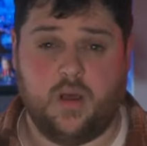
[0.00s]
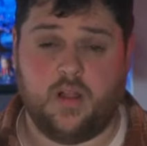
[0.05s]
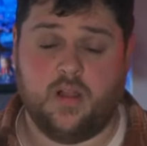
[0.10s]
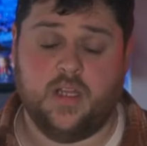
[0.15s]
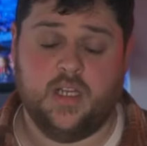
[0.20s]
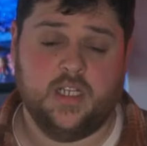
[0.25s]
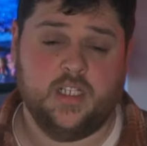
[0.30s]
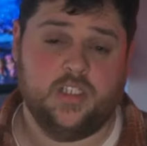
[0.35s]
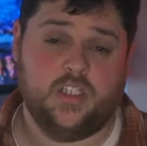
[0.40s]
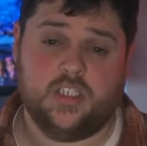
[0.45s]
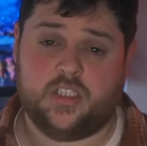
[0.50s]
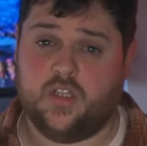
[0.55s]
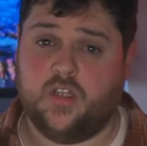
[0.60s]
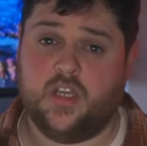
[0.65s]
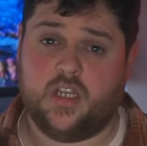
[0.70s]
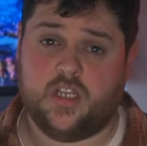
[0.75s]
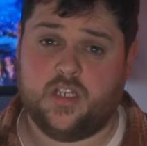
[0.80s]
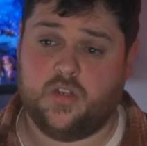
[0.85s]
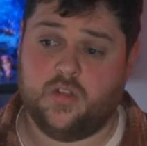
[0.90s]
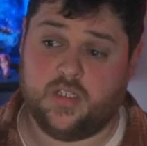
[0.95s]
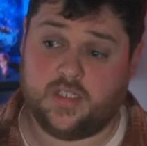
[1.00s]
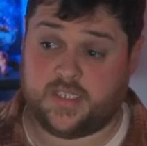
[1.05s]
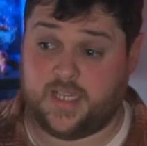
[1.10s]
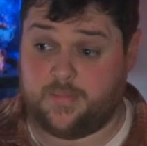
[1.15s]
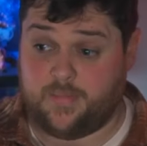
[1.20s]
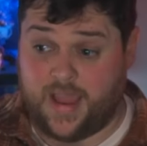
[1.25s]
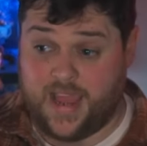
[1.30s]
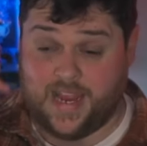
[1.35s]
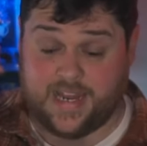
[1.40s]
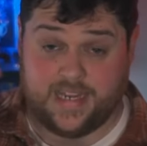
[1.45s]
as well. Just so they could do the
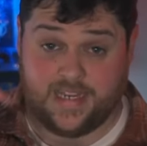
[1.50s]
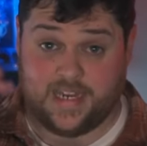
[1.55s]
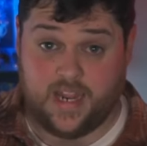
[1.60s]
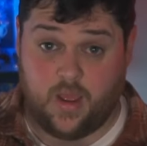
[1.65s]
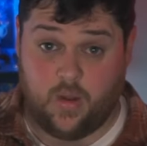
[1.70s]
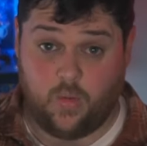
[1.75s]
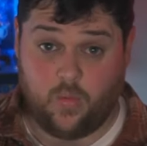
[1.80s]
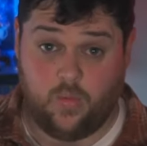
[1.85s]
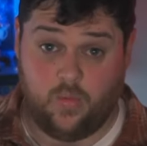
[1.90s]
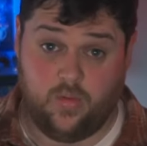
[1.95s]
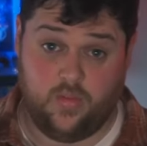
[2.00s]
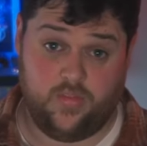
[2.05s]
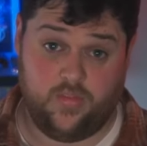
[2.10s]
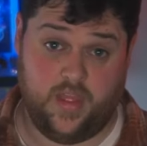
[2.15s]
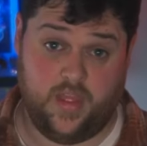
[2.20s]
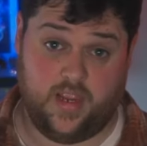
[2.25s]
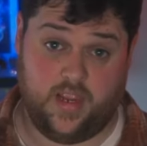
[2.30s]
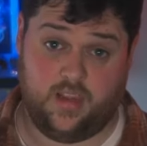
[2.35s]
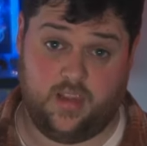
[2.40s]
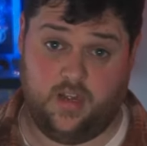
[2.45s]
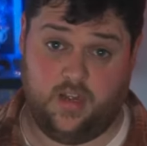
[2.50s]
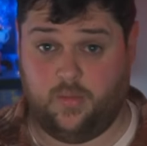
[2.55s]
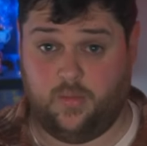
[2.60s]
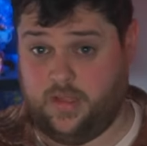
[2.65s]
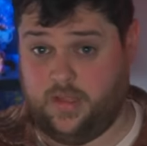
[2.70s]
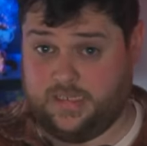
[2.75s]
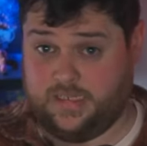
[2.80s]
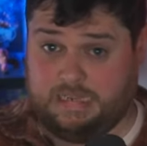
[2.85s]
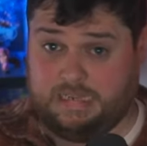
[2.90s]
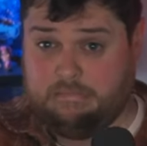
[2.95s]
same handout thing. You know,
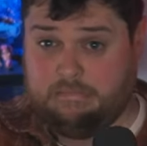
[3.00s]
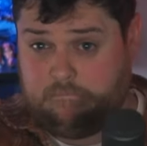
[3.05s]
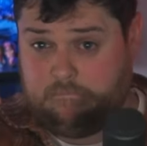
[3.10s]
where he's